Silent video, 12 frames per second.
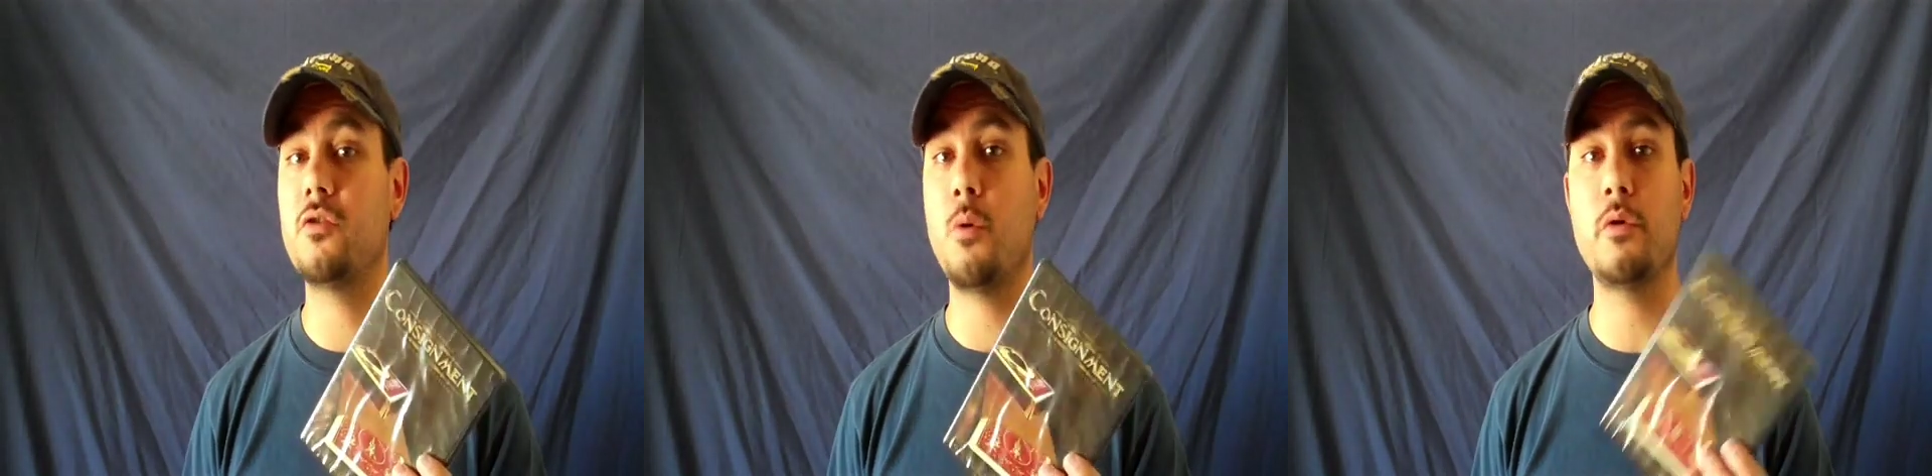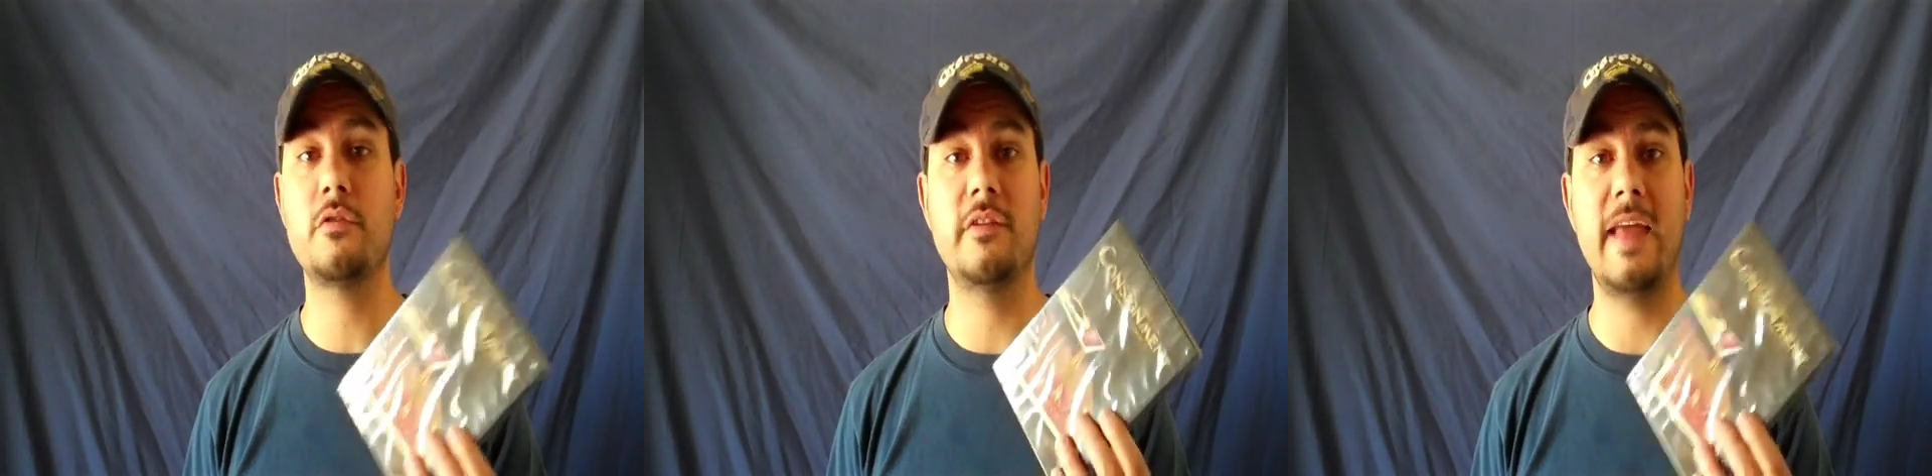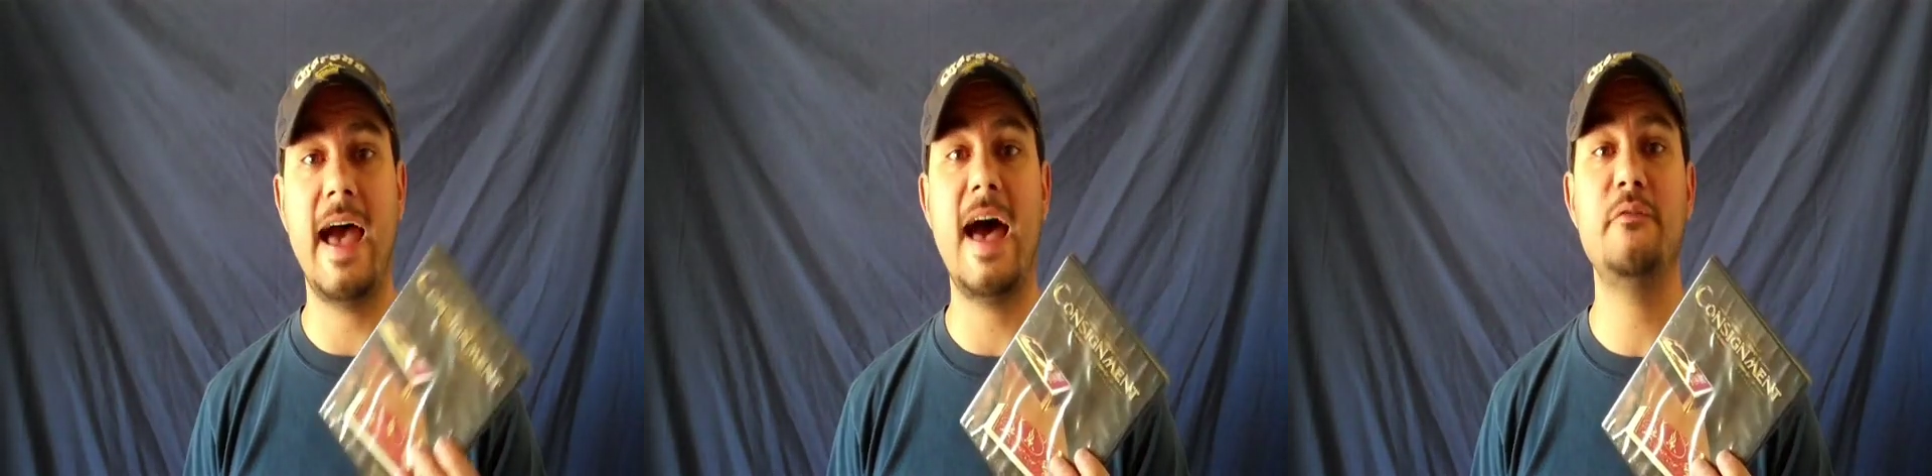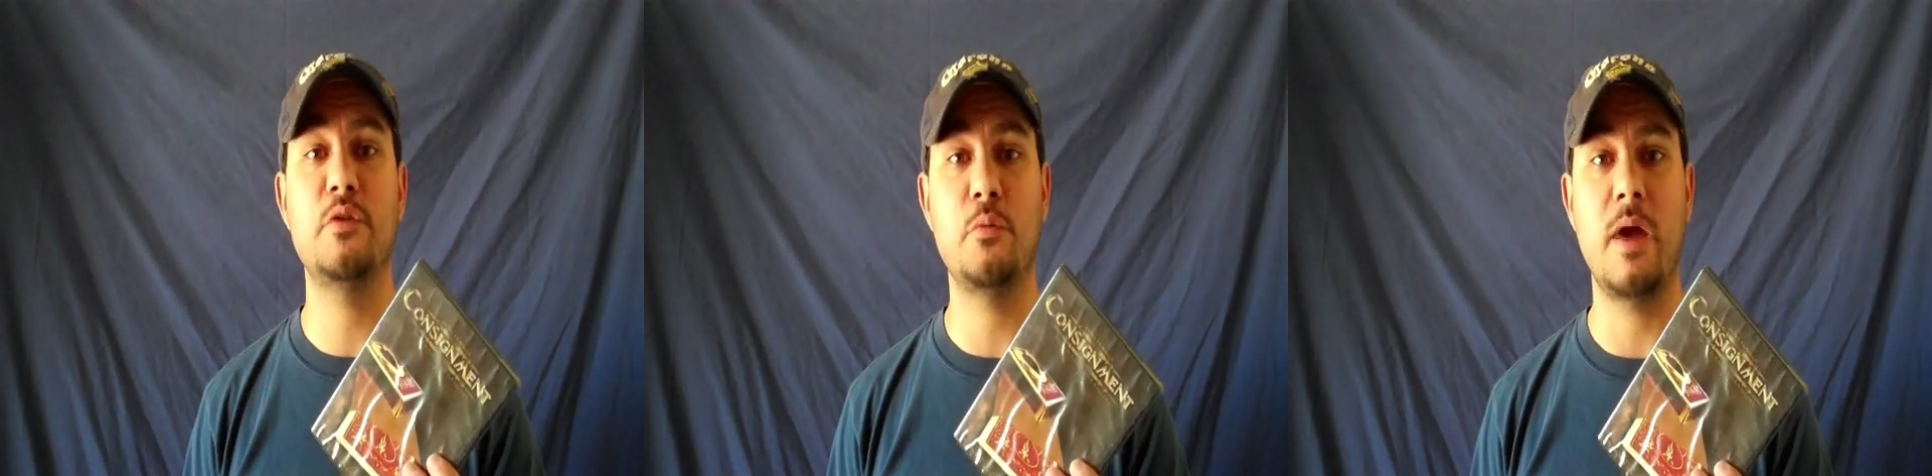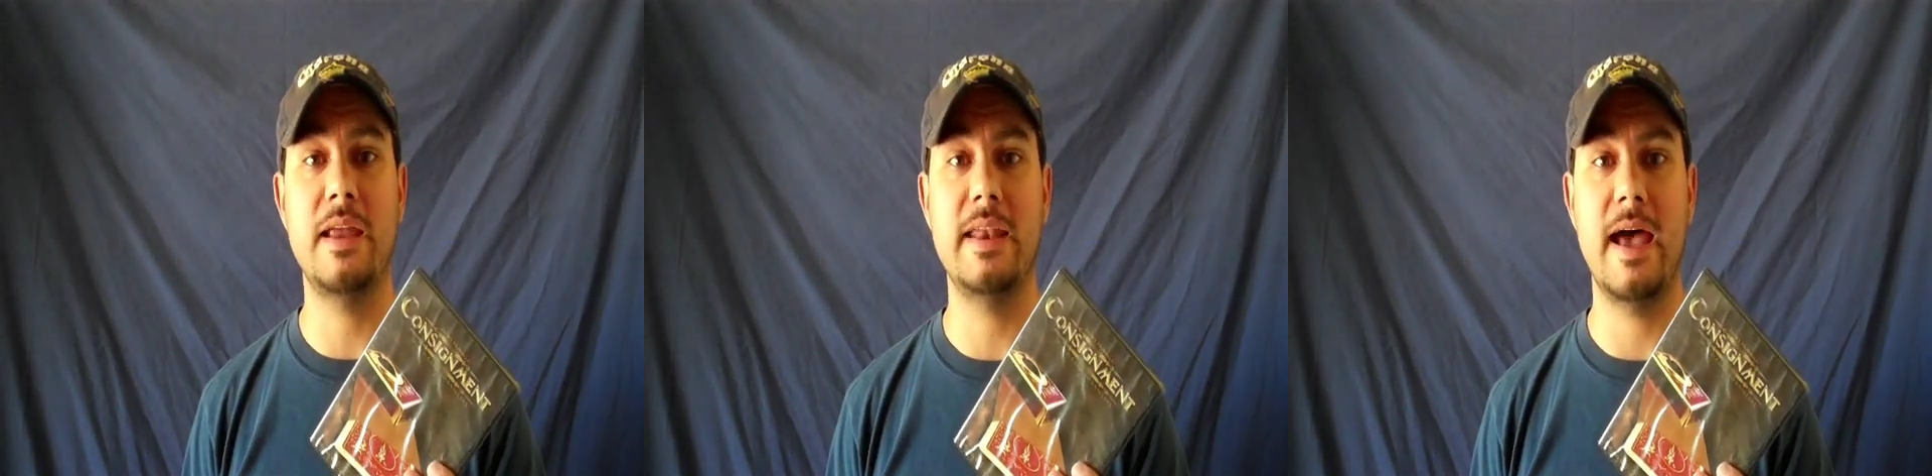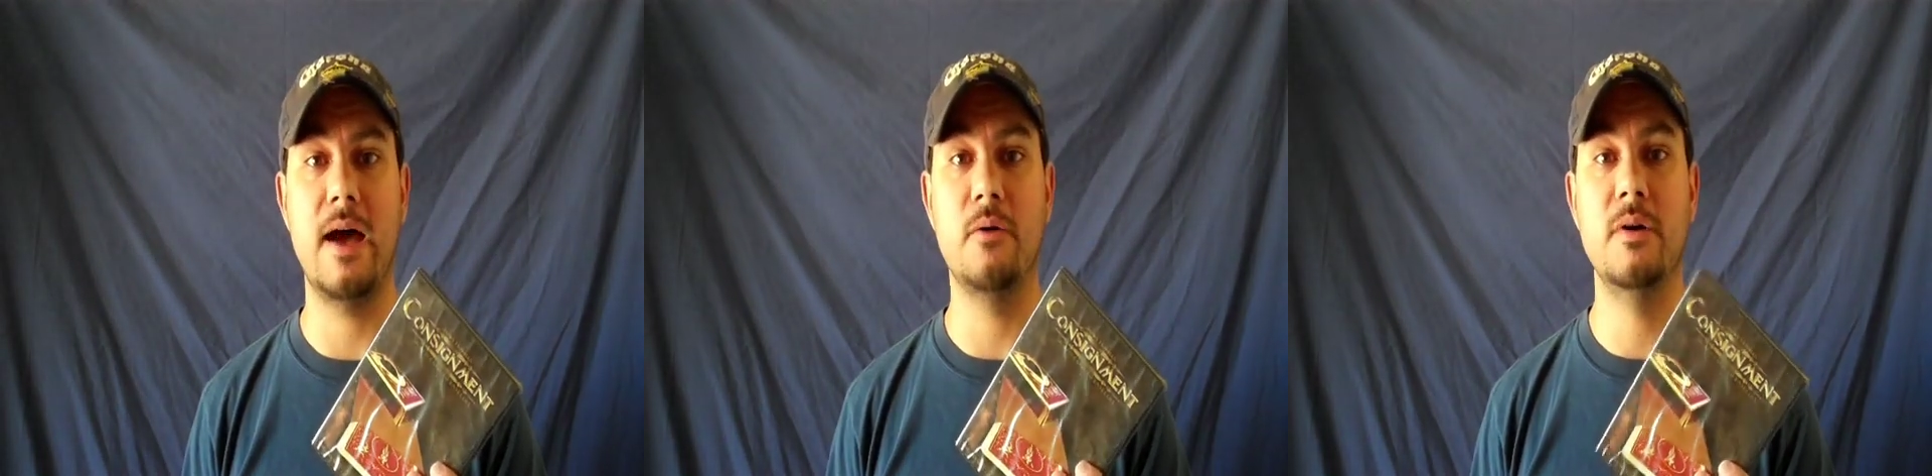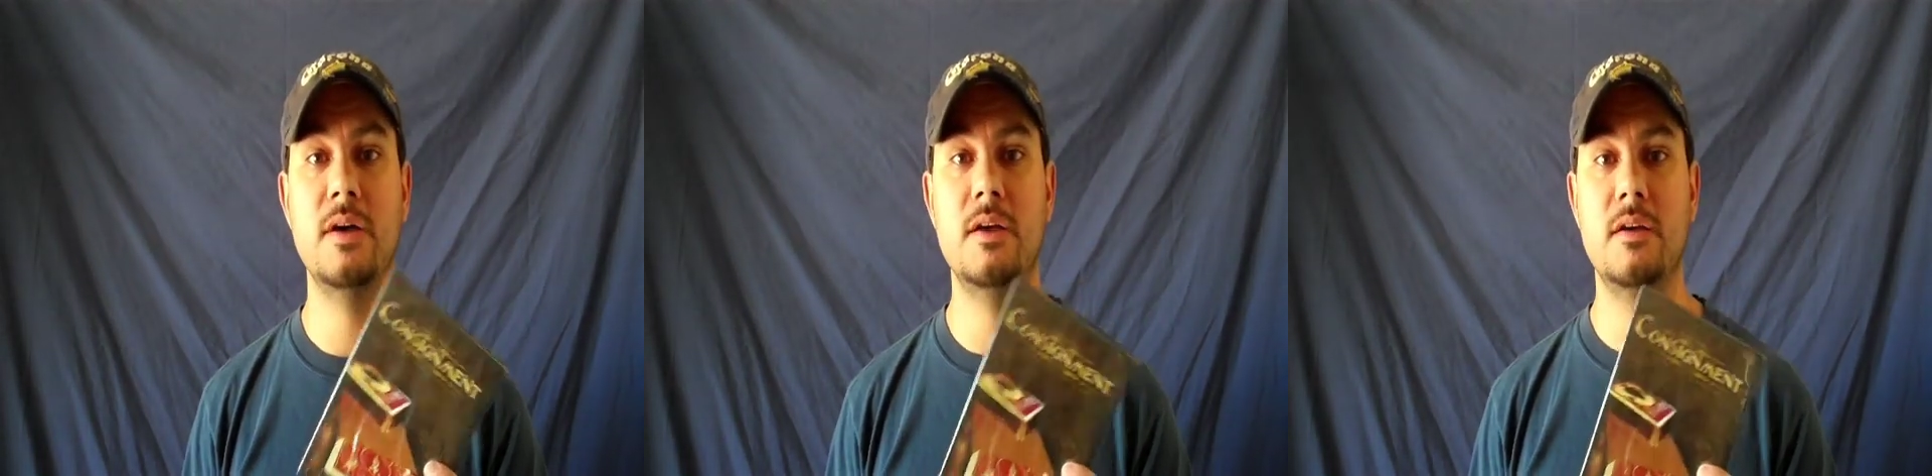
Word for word: stores that have it right now.